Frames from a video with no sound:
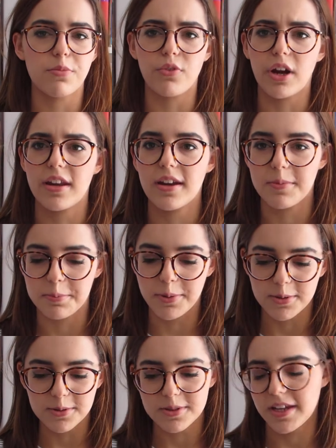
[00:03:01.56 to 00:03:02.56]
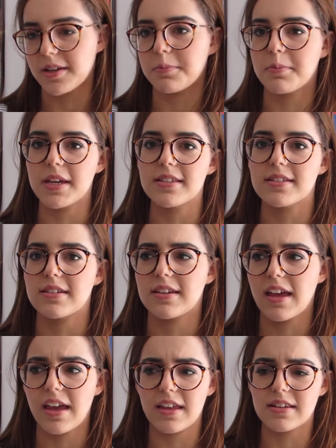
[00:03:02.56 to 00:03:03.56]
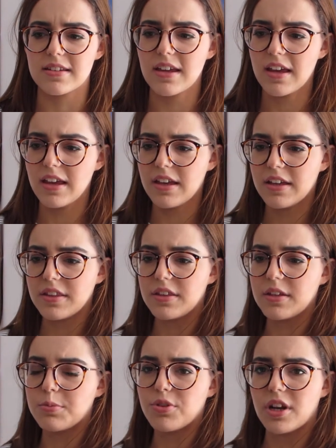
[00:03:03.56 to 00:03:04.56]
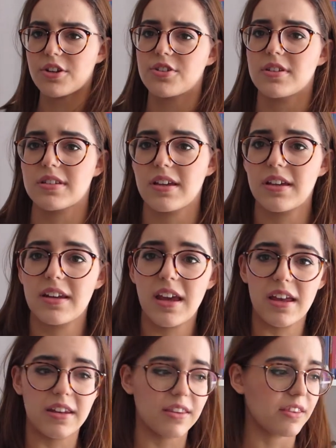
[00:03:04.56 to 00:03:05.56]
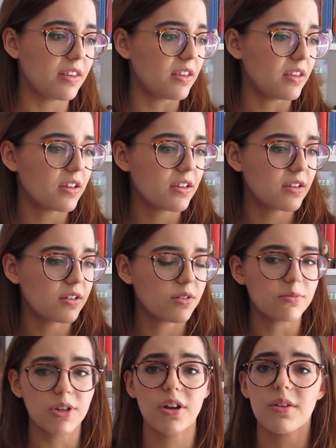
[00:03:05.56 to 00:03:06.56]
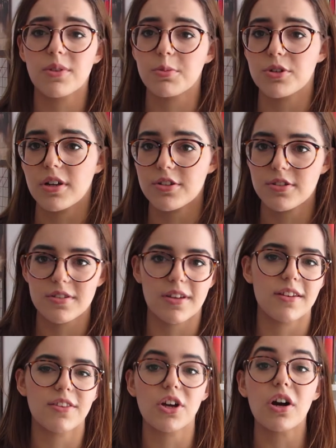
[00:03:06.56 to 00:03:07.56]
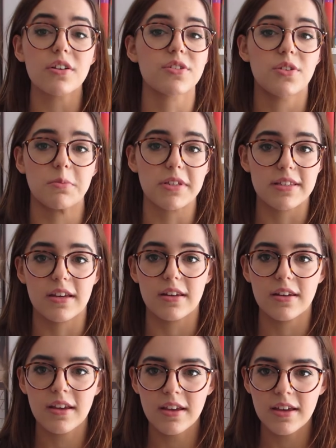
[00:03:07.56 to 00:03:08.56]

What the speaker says: bright and bold and amazing, and the production design and the, well, not even the production design, the costume design.